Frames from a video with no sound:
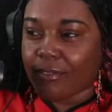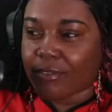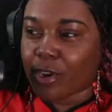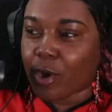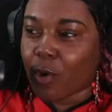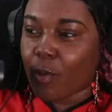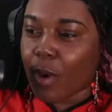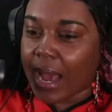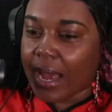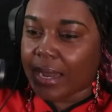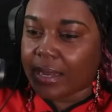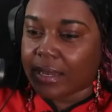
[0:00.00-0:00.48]

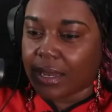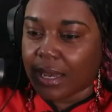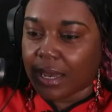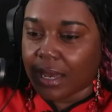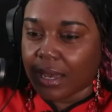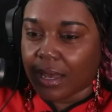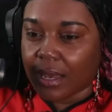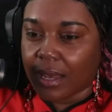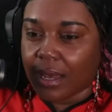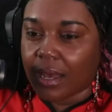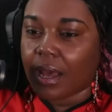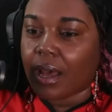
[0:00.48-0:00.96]
no
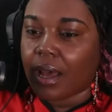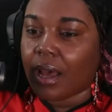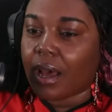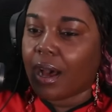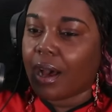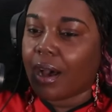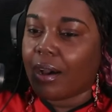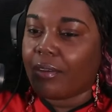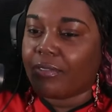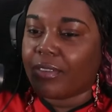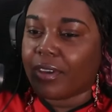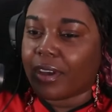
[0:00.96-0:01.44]
idea
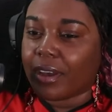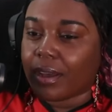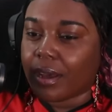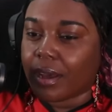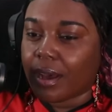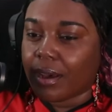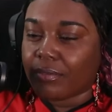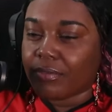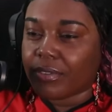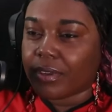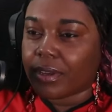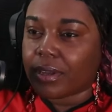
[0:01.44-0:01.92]
of the
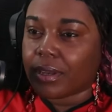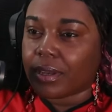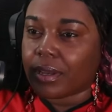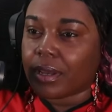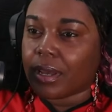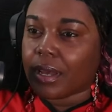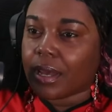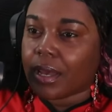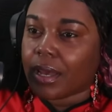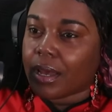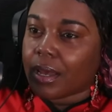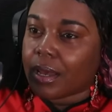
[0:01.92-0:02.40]
of the
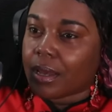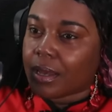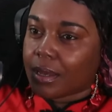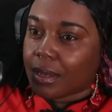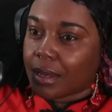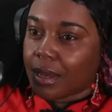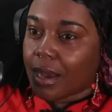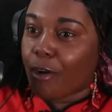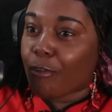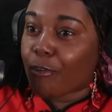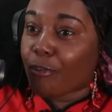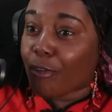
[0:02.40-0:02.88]

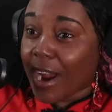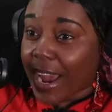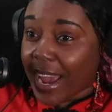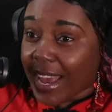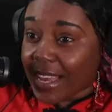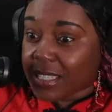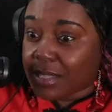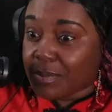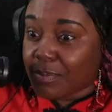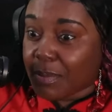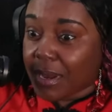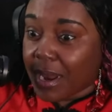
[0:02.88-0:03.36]

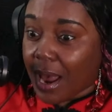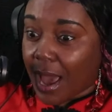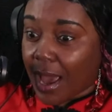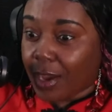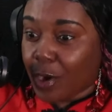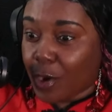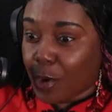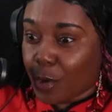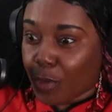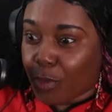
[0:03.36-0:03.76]
harassment I go